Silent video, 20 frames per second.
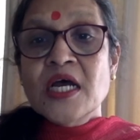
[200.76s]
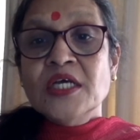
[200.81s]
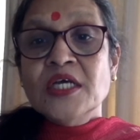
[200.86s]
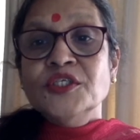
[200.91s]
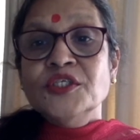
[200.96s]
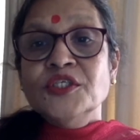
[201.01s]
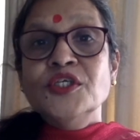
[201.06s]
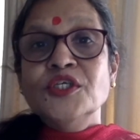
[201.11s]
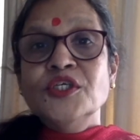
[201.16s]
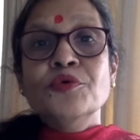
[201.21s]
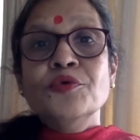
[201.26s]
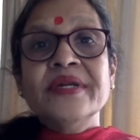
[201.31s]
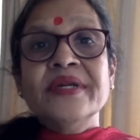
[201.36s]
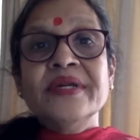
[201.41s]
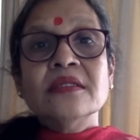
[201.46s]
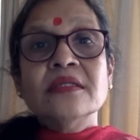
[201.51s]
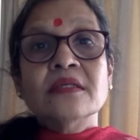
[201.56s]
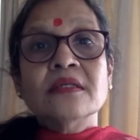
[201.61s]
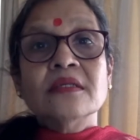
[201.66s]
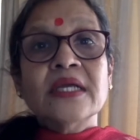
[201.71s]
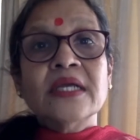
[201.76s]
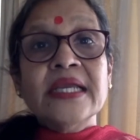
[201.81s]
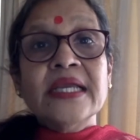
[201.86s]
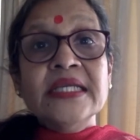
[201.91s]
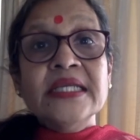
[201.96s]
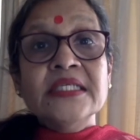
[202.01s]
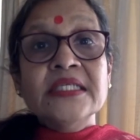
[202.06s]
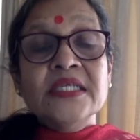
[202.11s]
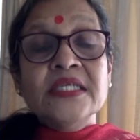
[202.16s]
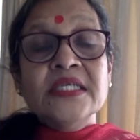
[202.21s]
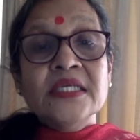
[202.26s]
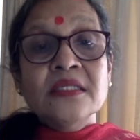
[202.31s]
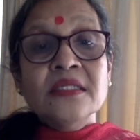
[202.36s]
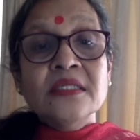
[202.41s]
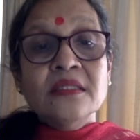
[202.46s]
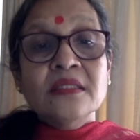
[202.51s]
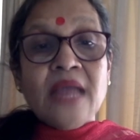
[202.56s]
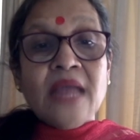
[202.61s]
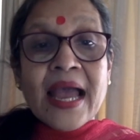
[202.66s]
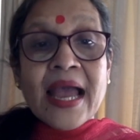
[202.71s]
during the 18th
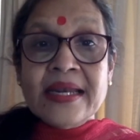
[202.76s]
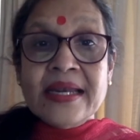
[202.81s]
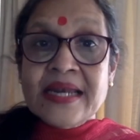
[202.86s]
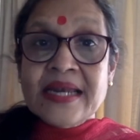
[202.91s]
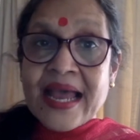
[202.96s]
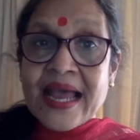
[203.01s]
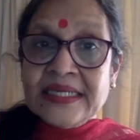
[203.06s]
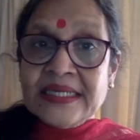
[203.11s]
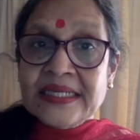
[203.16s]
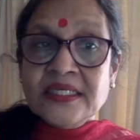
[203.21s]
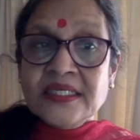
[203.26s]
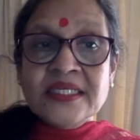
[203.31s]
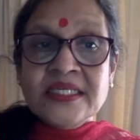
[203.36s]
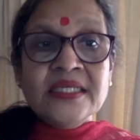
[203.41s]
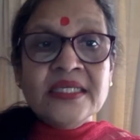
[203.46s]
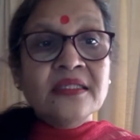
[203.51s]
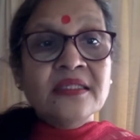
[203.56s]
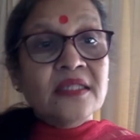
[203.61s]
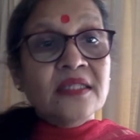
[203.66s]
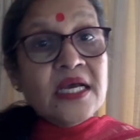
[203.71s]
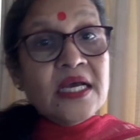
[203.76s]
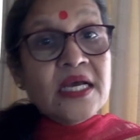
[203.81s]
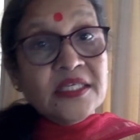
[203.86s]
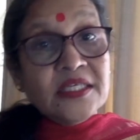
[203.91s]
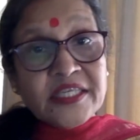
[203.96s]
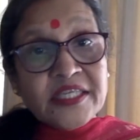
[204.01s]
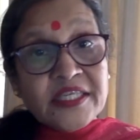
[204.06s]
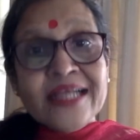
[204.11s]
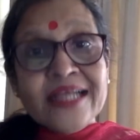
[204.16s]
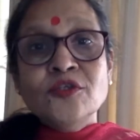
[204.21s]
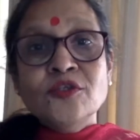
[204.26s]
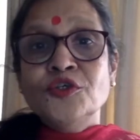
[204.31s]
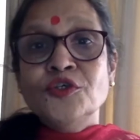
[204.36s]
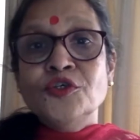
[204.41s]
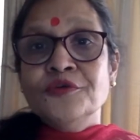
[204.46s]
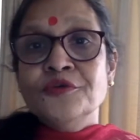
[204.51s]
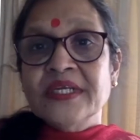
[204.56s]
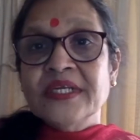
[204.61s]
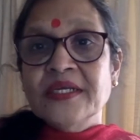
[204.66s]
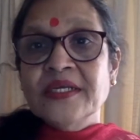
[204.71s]
and 19th
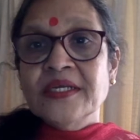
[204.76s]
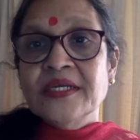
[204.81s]
century.